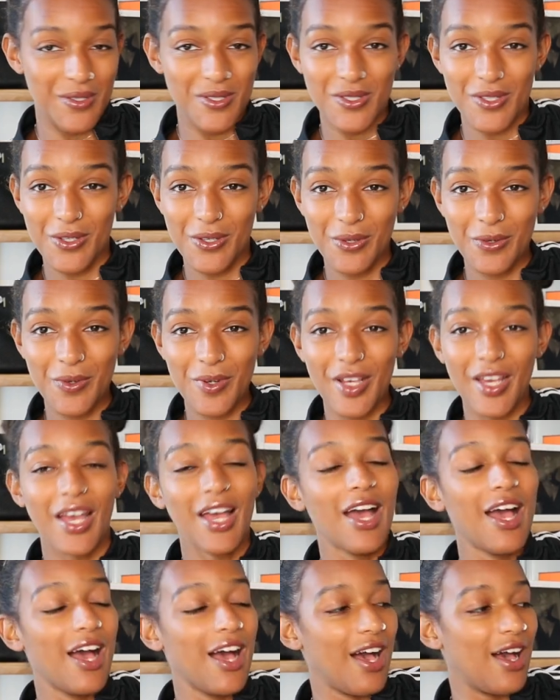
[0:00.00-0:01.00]
soon.
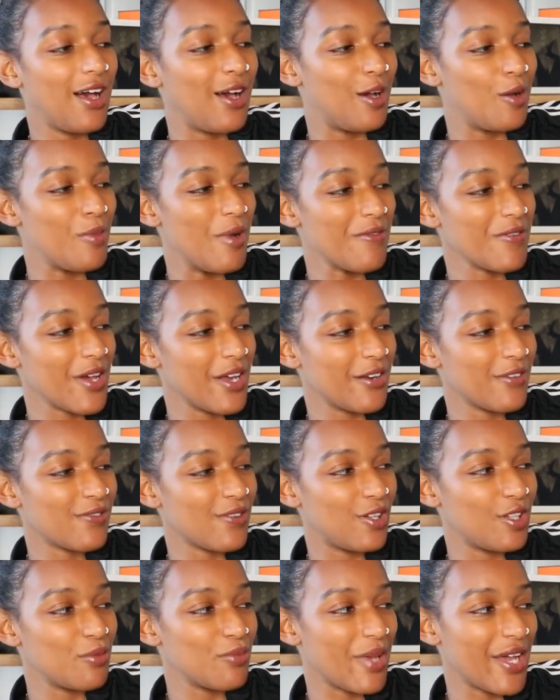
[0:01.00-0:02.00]
I've kind of
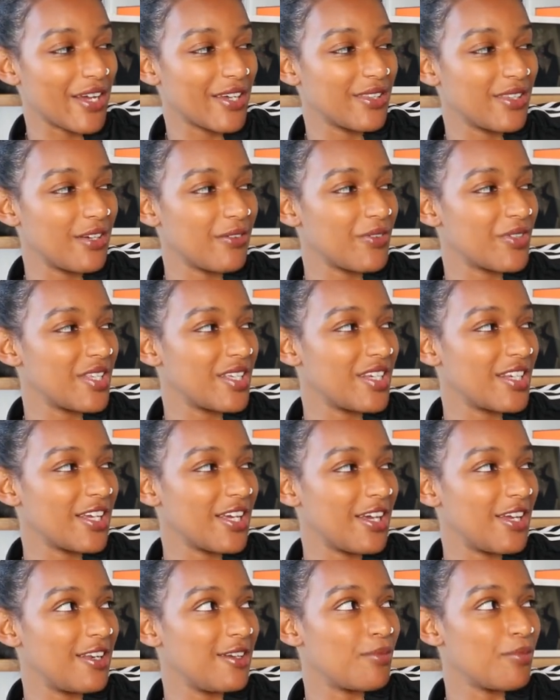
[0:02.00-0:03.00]
fallen back in love with it
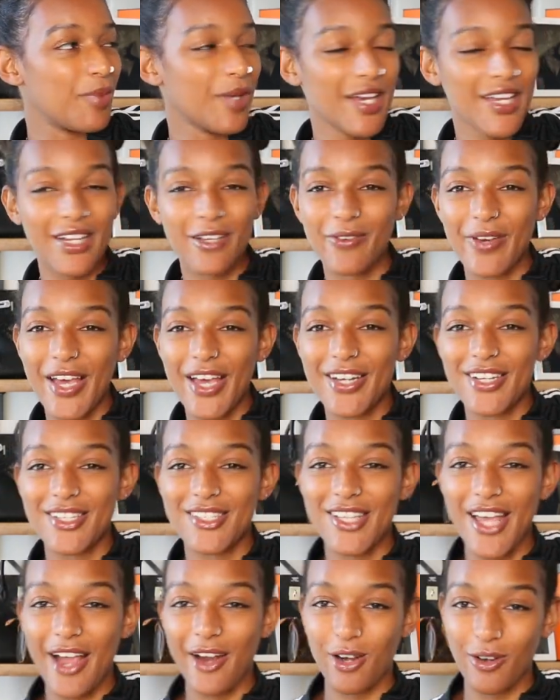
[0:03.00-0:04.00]
again, but if I had to
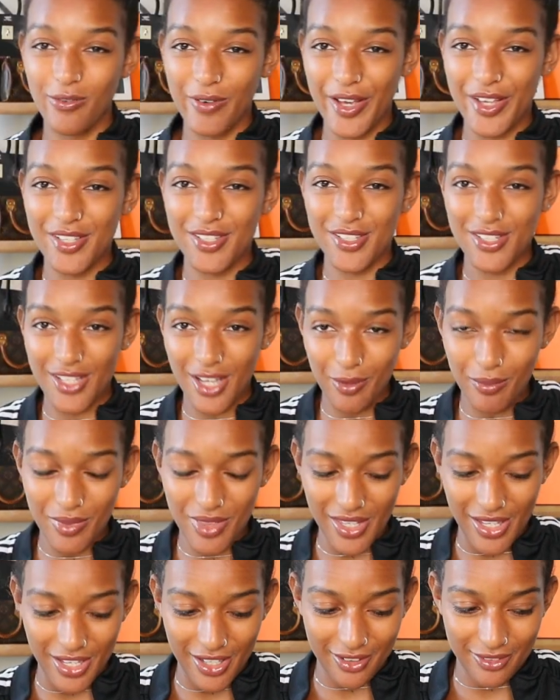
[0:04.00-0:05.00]
sacrifice
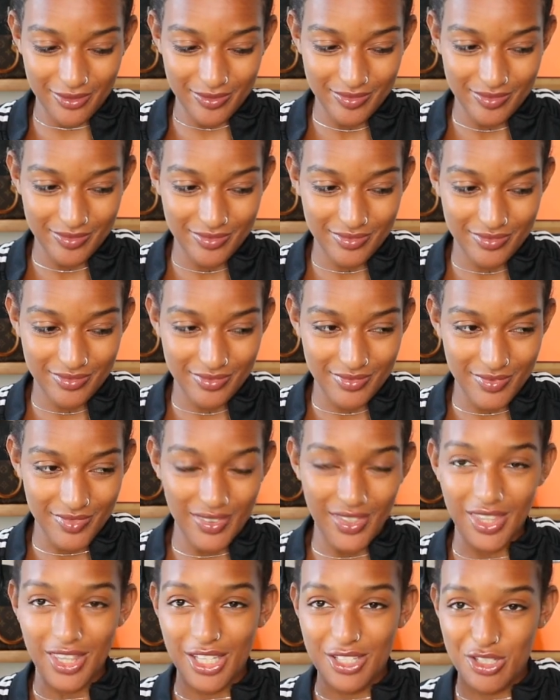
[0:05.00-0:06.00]
something,
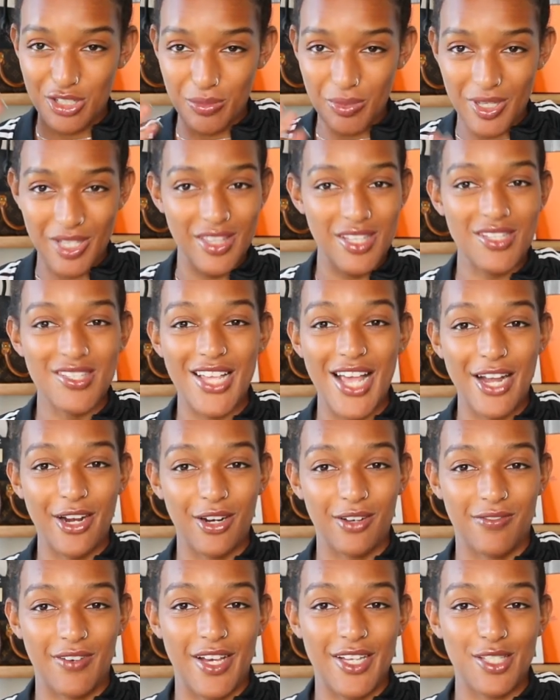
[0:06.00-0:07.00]
this would be in the
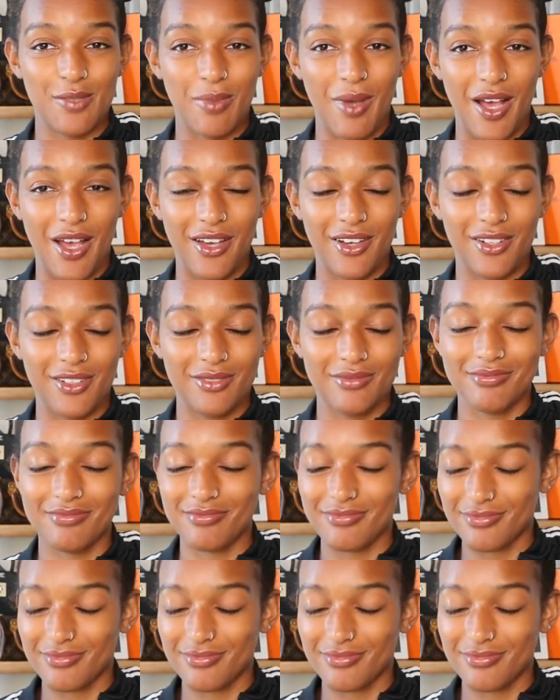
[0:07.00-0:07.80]
sacrifice pile.